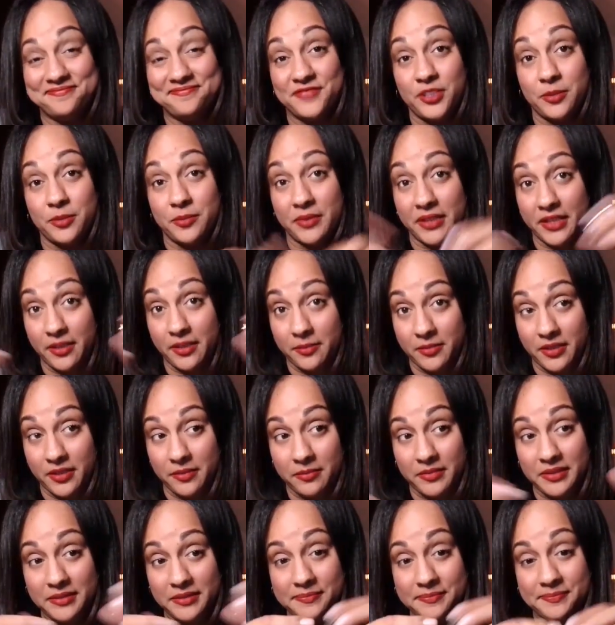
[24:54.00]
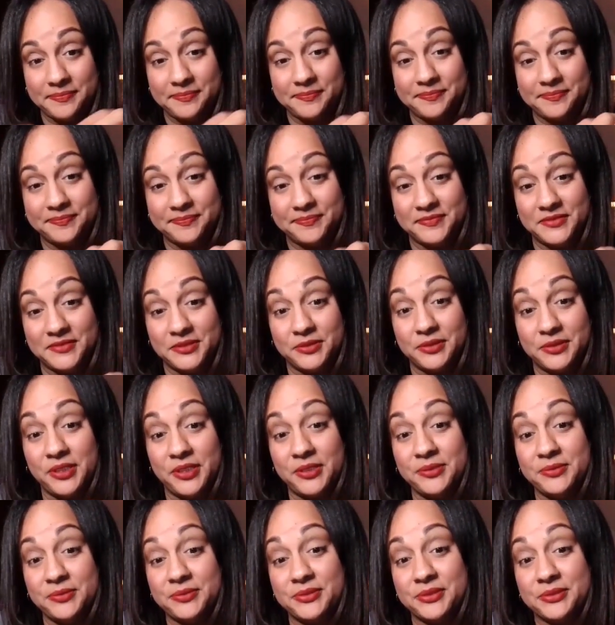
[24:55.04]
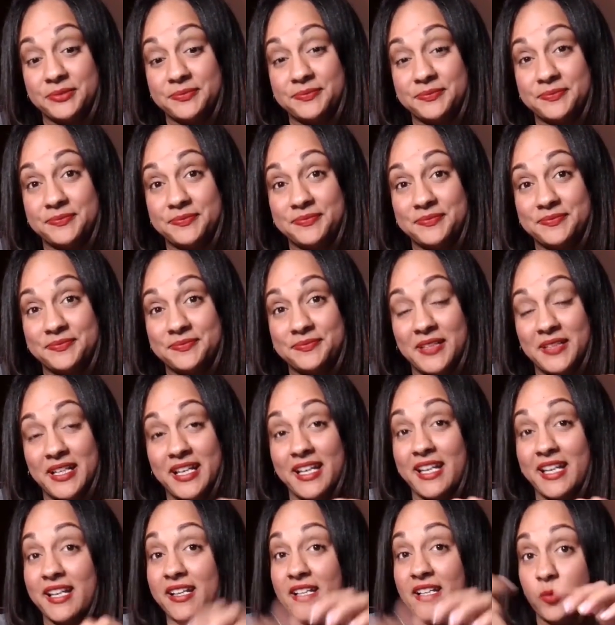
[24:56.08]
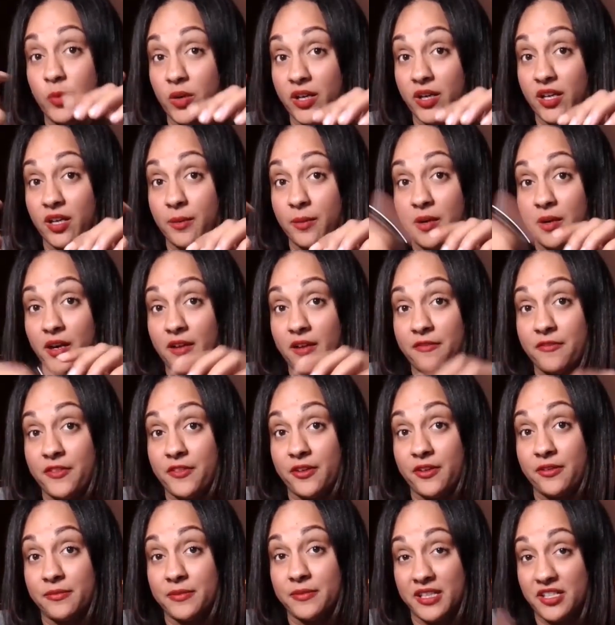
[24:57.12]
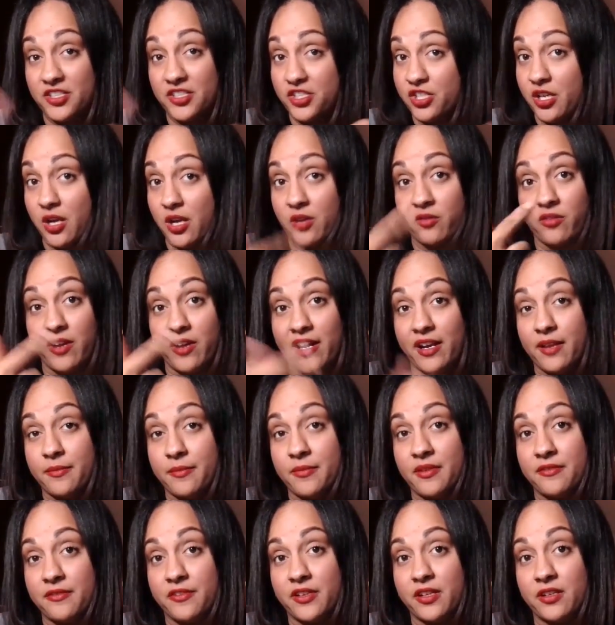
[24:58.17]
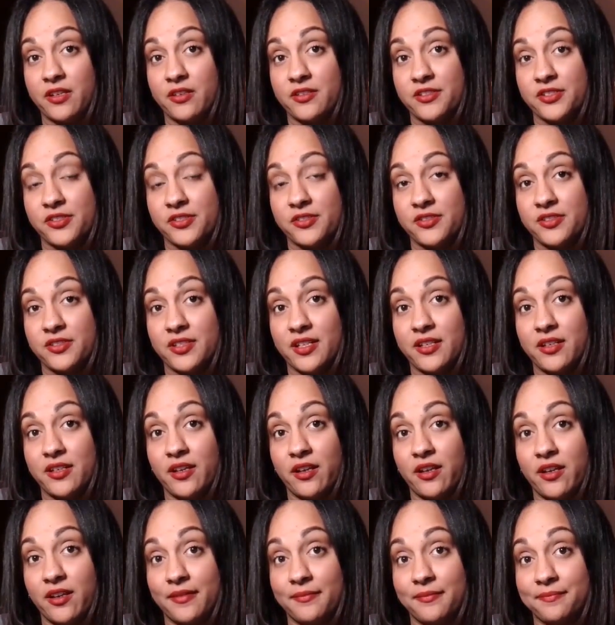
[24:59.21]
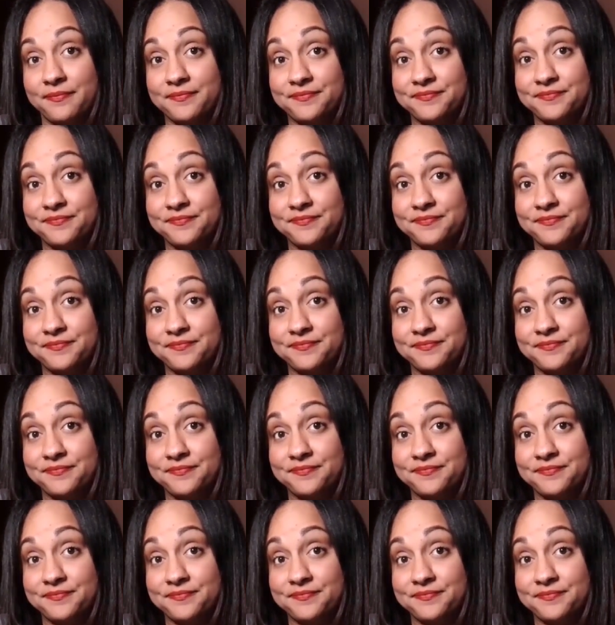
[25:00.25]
Could be commitment. Who knows? It didn't want to come off though, and it shot right at my finger as soon as I dug in.